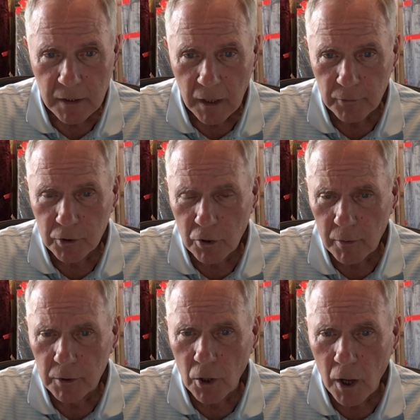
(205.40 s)
Under
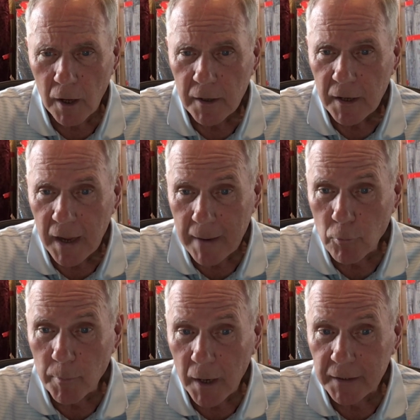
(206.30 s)
current law,
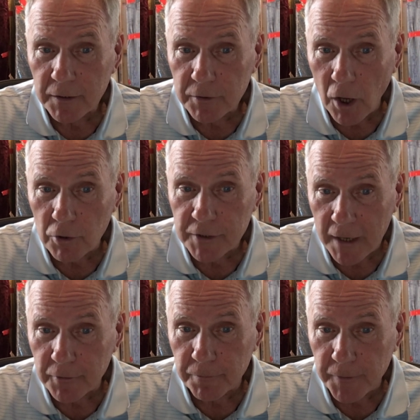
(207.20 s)
able-bodied adults
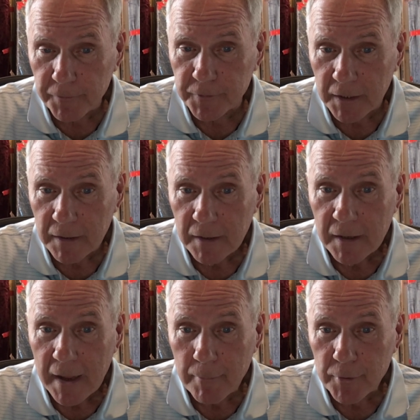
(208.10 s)
under 50
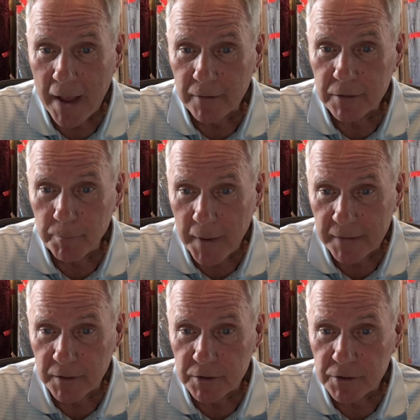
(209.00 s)
and without
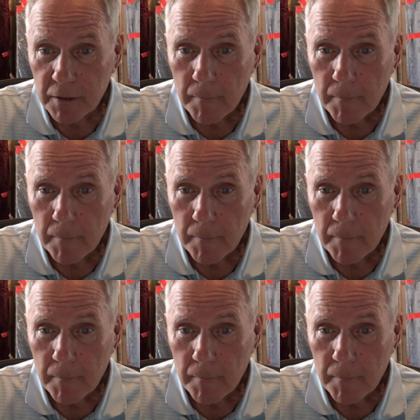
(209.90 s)
dependents